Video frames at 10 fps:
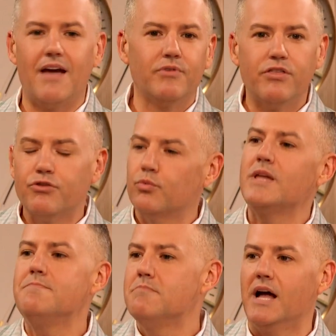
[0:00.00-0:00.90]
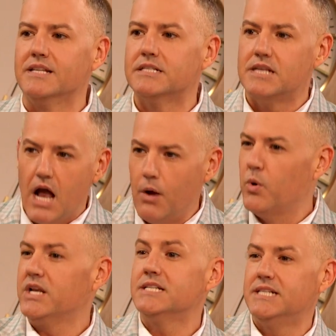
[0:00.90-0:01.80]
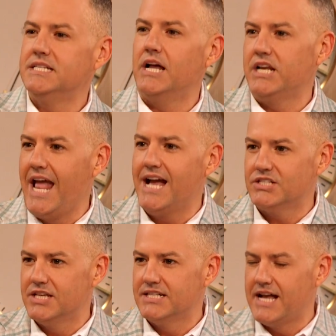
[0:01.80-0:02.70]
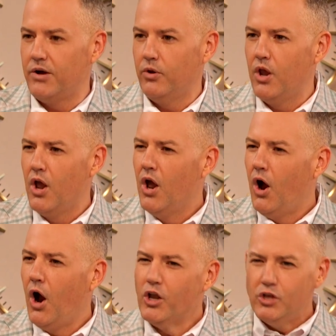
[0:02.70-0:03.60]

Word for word: every three months, we're going to sit down and hash things out. Are